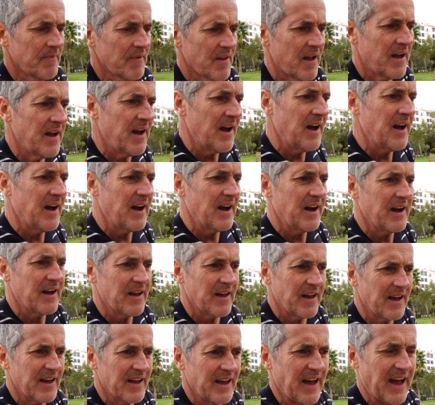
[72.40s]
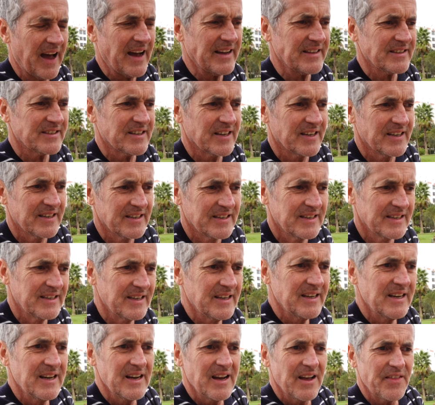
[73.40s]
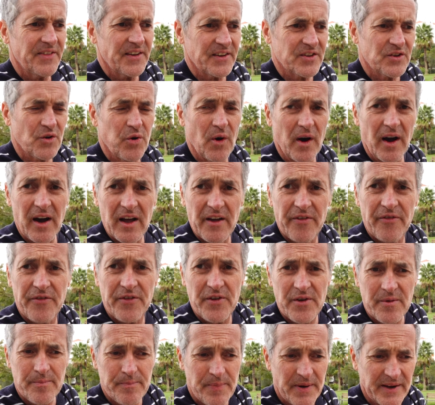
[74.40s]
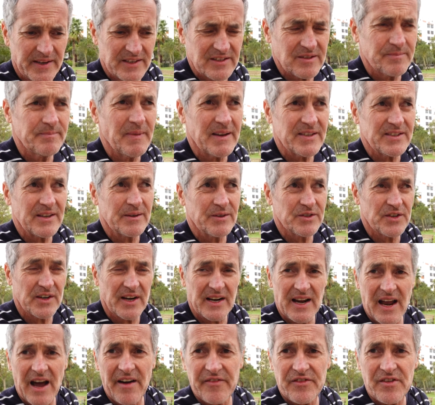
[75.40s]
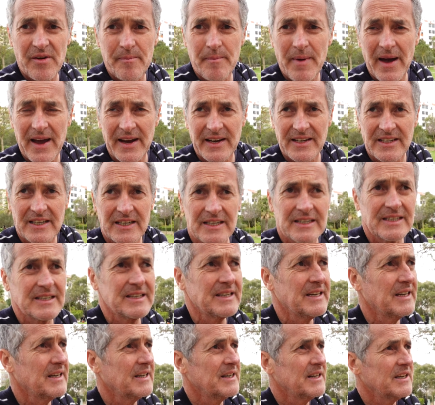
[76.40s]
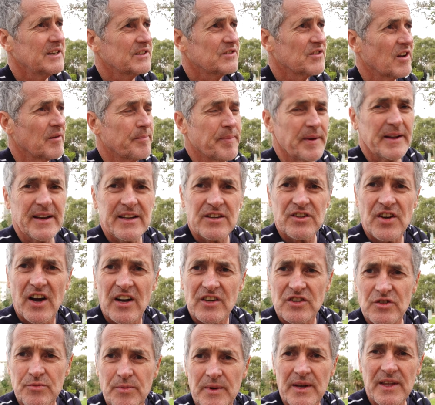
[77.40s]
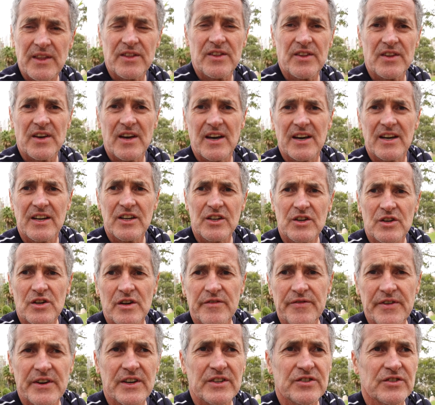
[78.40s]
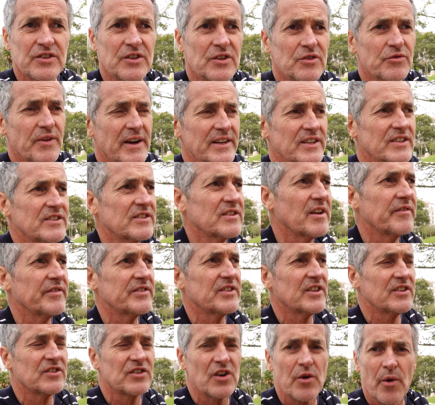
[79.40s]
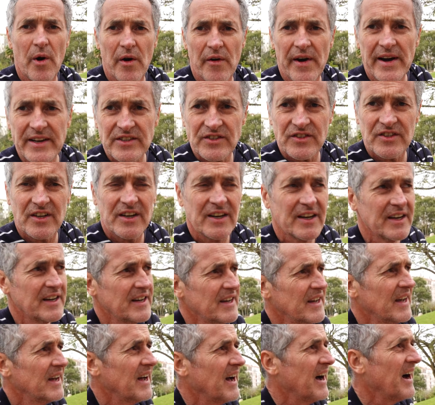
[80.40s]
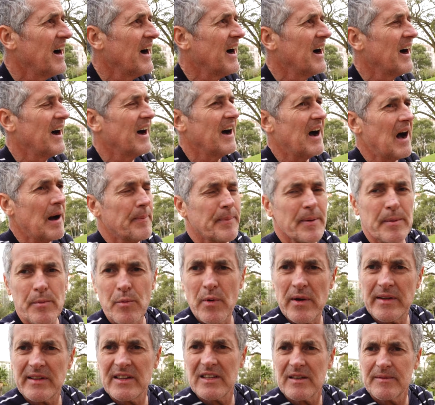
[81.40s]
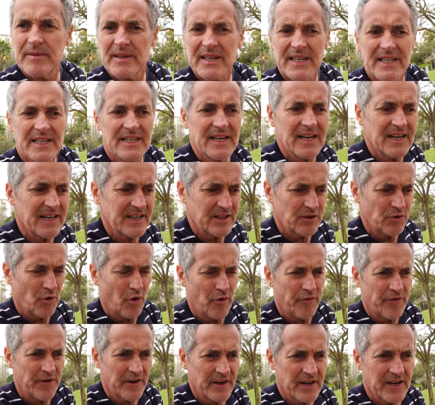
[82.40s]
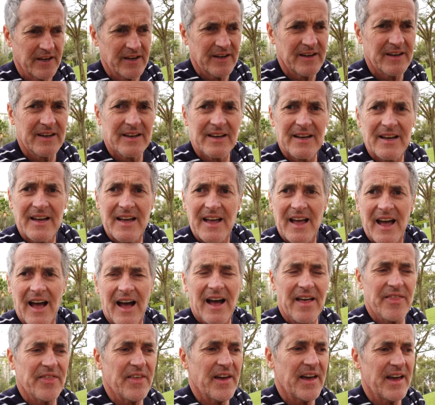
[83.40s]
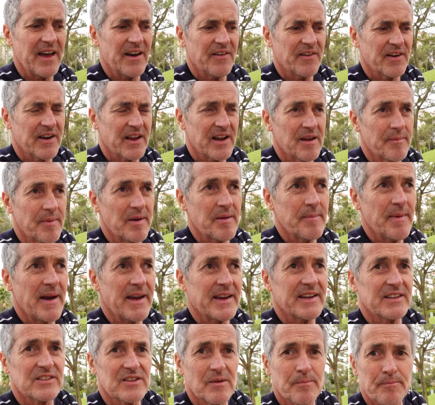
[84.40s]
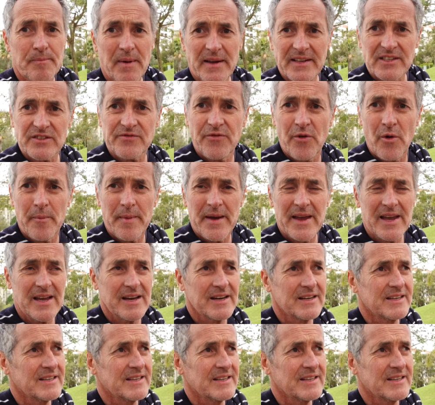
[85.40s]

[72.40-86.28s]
and there's quite a few bits missing which I'm going to have to made. So I've been in touch with Universal Racing Services, URS, up in Wyndham in Norfolk, and they're going to be making some bits for me.